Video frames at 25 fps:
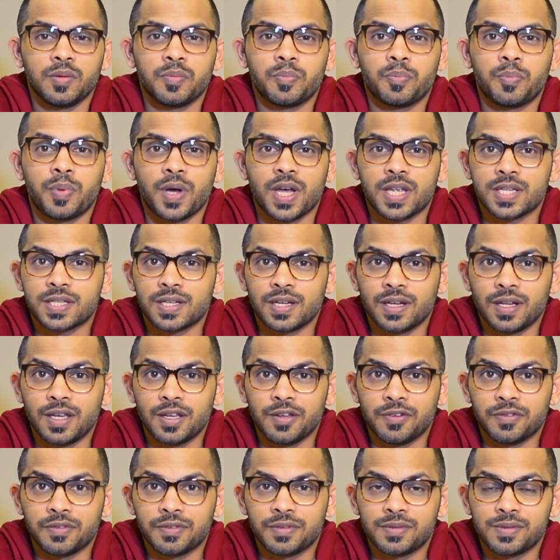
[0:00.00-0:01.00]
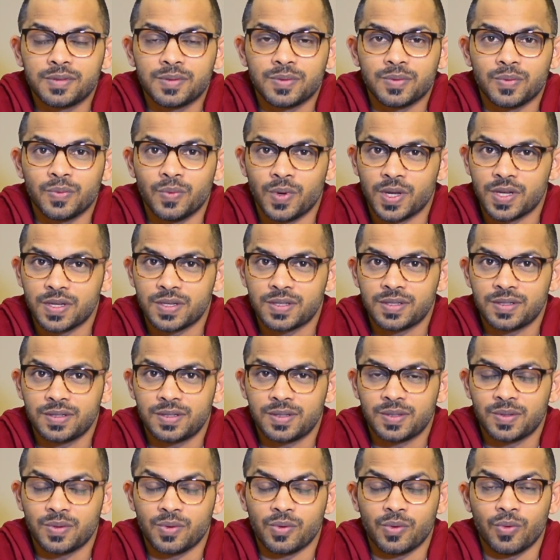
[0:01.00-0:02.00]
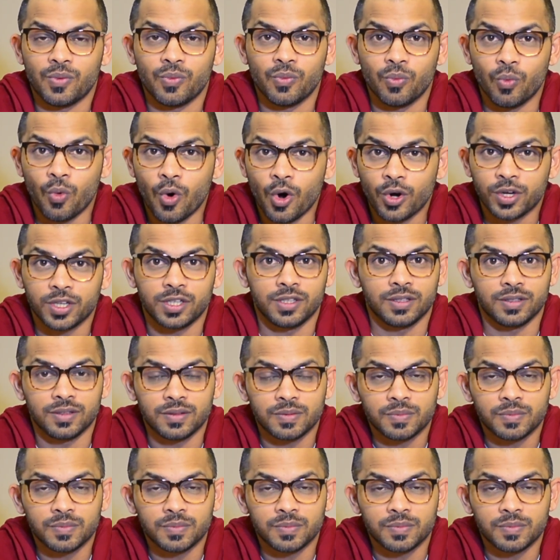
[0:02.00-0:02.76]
past life was walking.